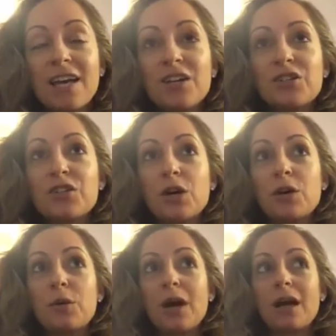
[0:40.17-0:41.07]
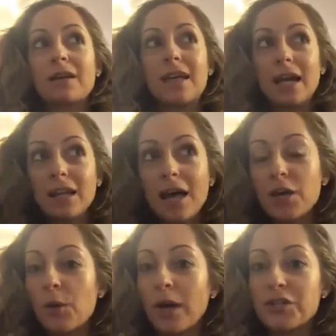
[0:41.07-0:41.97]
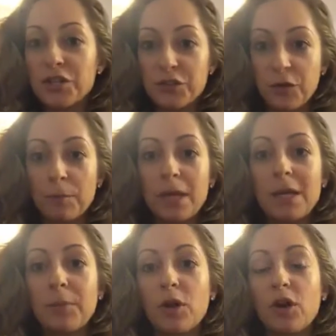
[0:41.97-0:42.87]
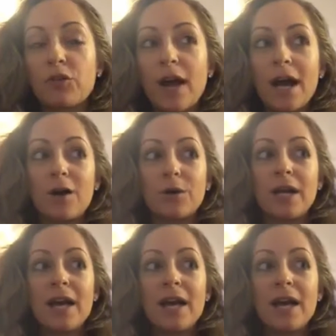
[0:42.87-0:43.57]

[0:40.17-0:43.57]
So I get a lot of questions from people around